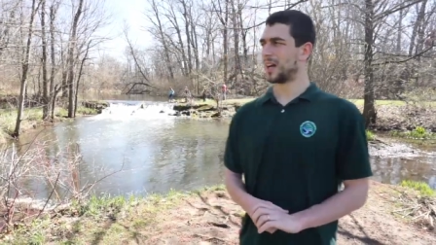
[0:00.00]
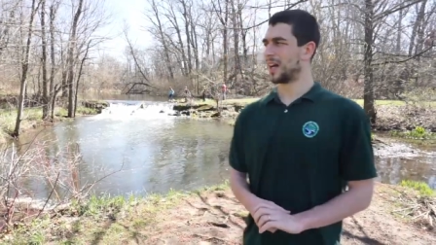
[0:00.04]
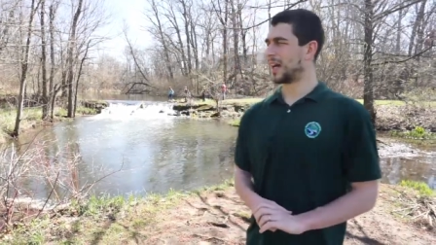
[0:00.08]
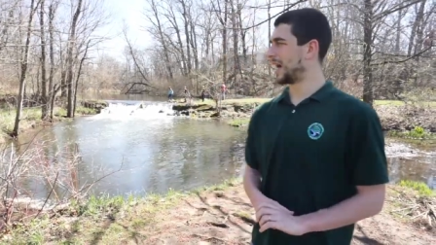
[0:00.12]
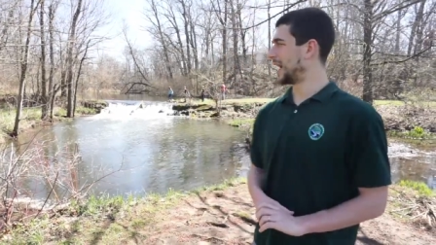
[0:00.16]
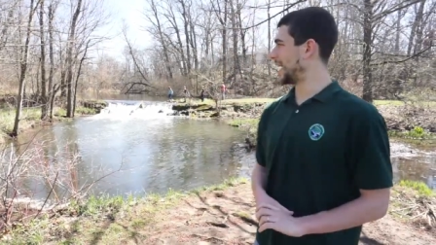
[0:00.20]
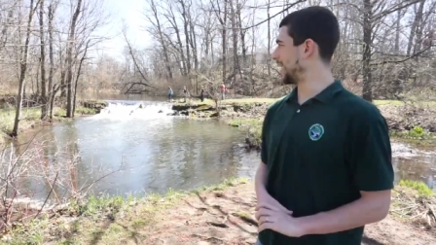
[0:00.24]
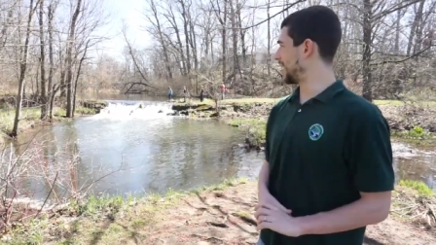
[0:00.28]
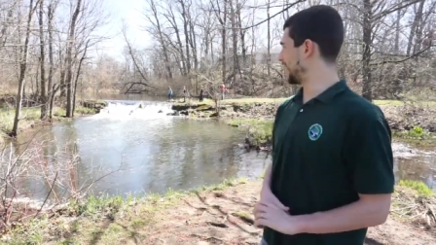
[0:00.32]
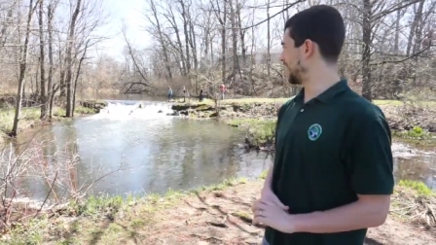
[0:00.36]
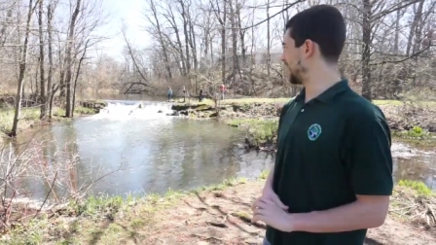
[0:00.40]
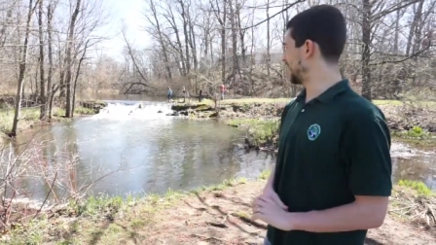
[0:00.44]

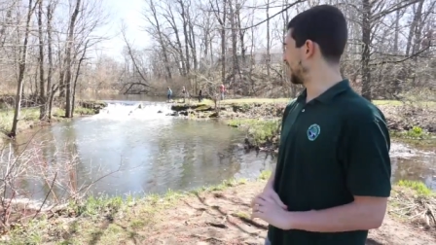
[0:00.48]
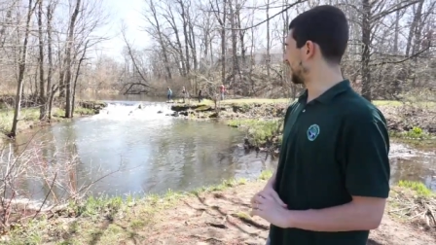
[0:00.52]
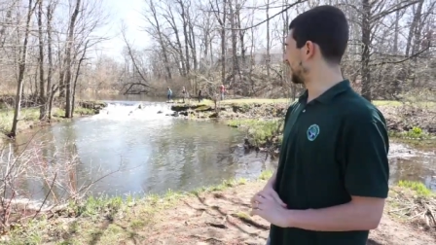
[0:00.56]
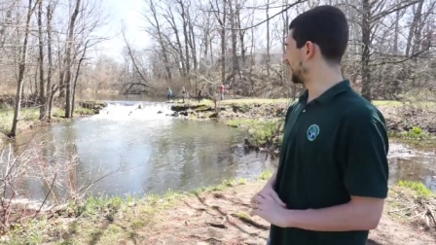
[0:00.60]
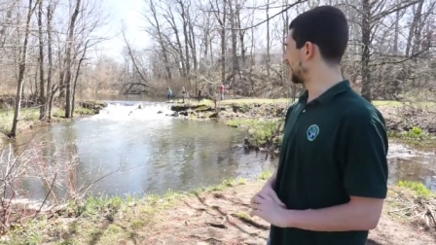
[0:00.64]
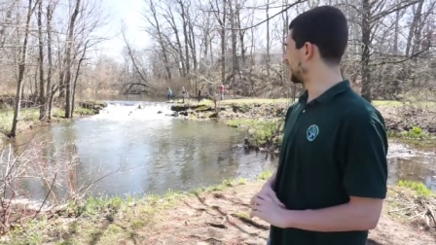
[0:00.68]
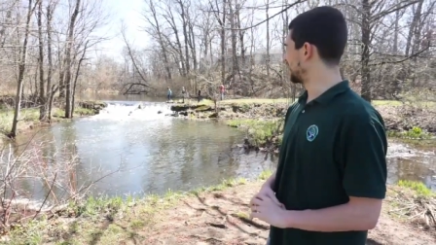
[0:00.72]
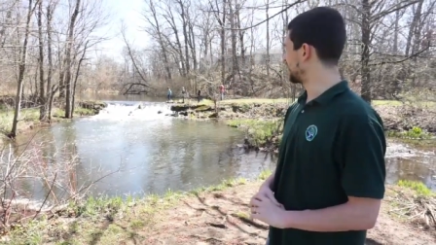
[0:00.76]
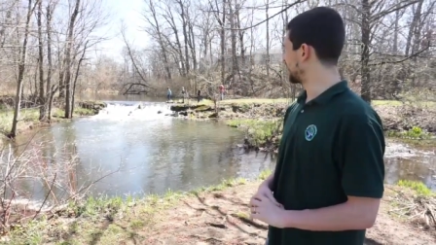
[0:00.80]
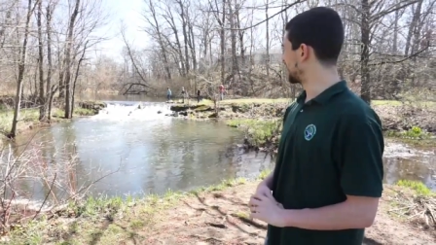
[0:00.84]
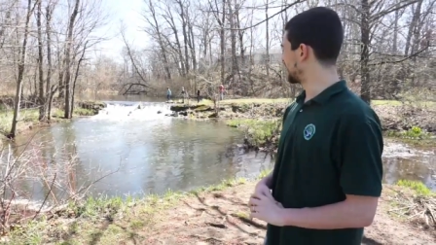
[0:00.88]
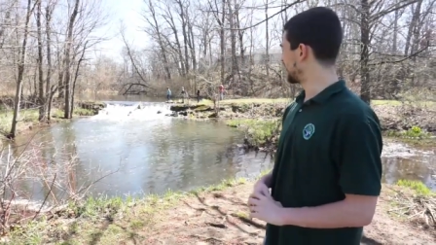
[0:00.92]
and
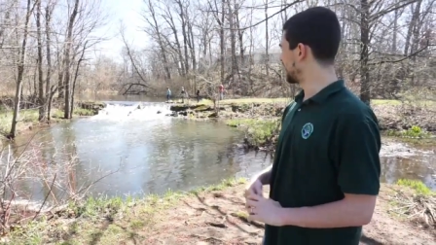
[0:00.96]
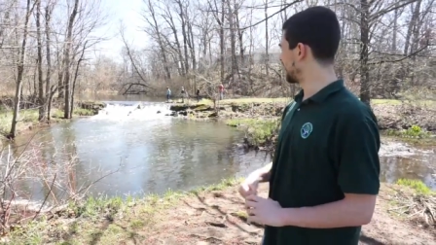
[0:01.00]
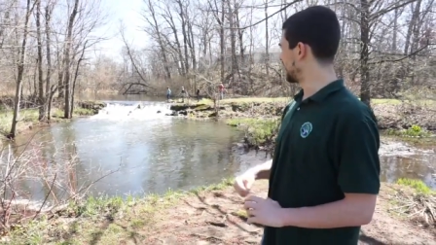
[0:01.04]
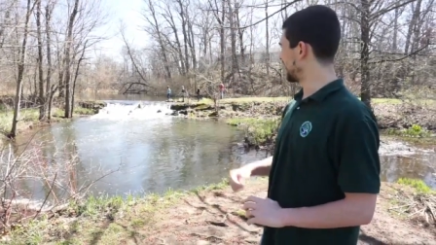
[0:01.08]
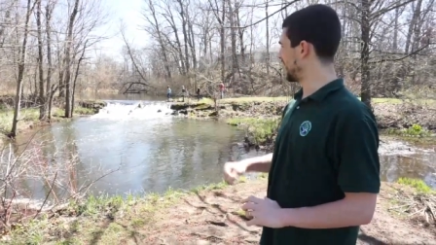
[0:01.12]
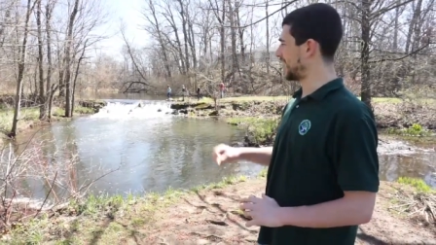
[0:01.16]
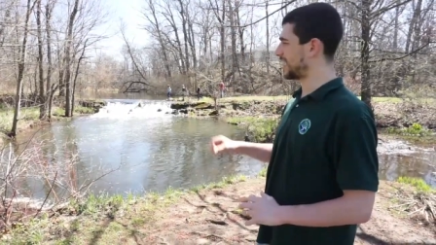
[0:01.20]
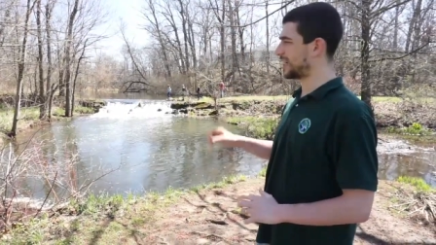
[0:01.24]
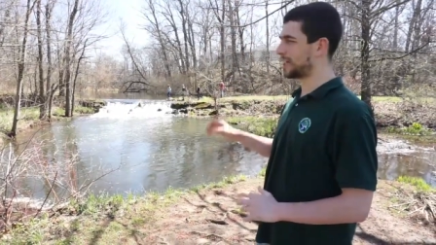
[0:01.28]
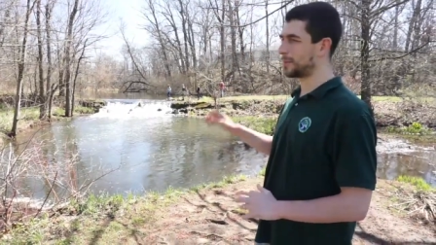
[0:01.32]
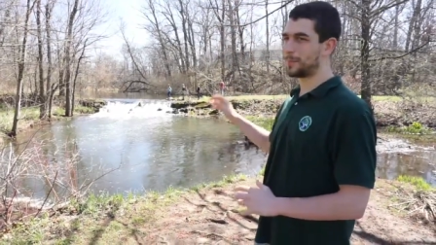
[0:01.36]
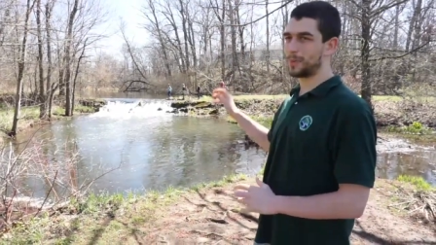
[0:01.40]
he
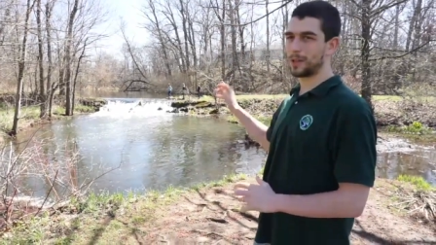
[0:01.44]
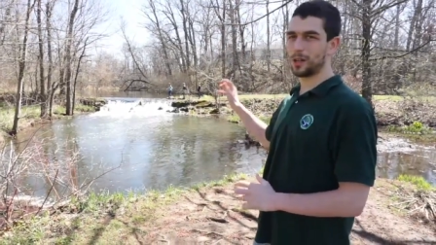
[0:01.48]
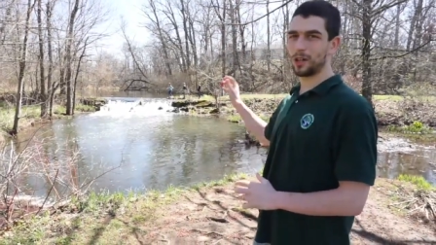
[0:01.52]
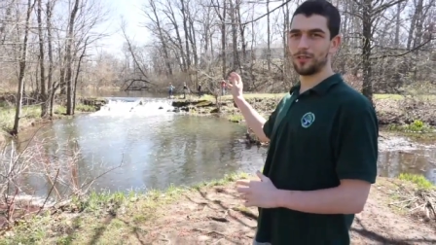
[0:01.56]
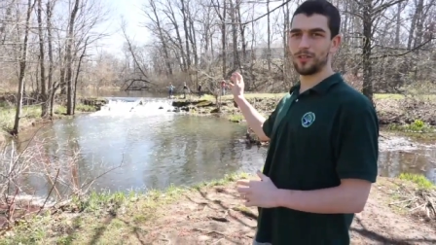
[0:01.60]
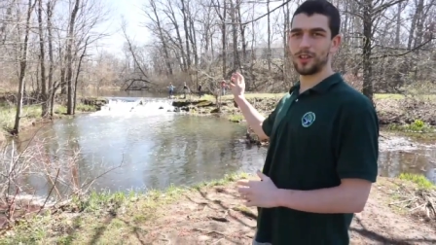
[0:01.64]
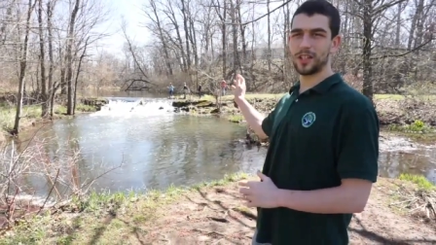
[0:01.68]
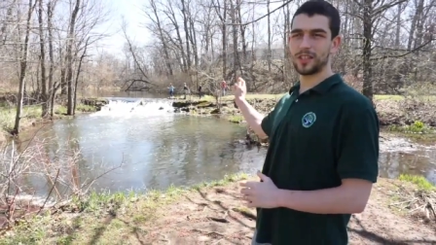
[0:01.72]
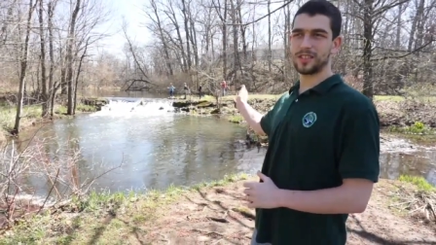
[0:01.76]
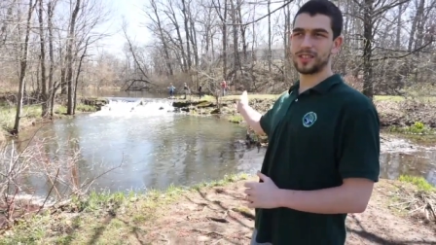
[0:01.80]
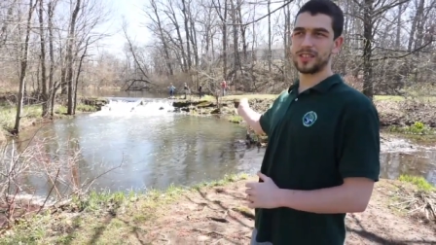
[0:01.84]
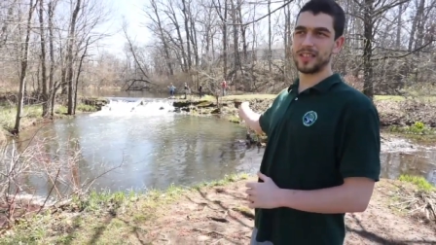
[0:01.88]
had to build
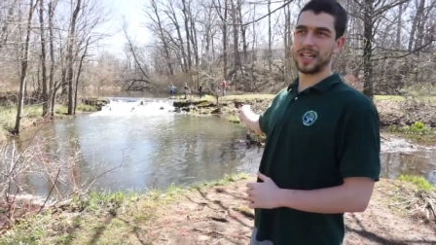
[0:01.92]
this